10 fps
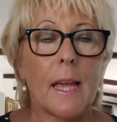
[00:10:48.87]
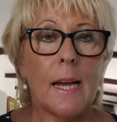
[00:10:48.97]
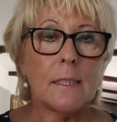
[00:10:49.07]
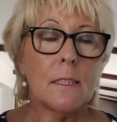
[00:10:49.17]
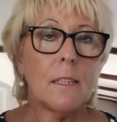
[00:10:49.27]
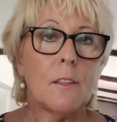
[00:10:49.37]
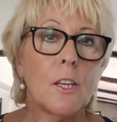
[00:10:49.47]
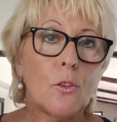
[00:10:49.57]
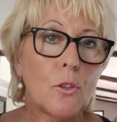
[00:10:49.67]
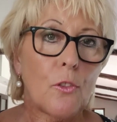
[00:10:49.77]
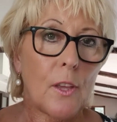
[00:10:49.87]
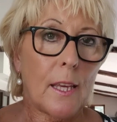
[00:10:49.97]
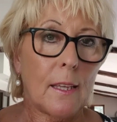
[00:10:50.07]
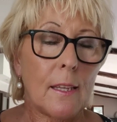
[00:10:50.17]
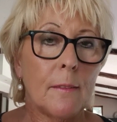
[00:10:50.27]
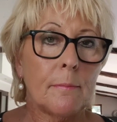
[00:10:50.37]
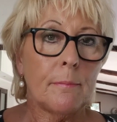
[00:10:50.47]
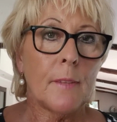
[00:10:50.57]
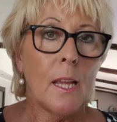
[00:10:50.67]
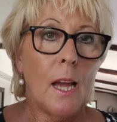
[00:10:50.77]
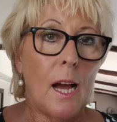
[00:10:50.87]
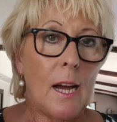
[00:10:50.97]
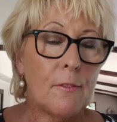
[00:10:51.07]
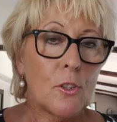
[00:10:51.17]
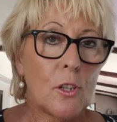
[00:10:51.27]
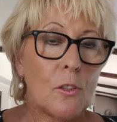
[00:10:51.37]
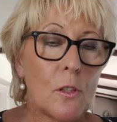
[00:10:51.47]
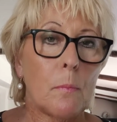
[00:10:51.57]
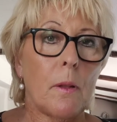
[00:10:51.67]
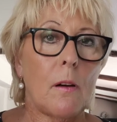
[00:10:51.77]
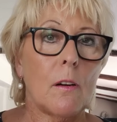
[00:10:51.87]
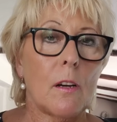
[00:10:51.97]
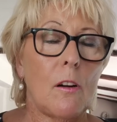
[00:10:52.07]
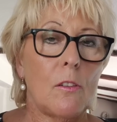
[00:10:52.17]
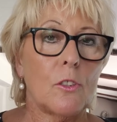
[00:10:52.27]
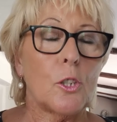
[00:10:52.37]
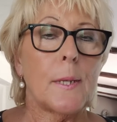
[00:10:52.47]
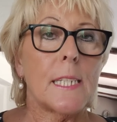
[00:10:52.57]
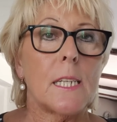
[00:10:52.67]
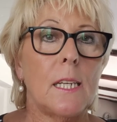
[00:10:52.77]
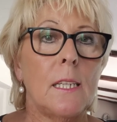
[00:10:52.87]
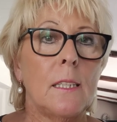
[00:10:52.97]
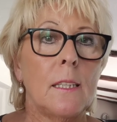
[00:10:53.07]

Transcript: And the other thing, I've done another blog on Twitter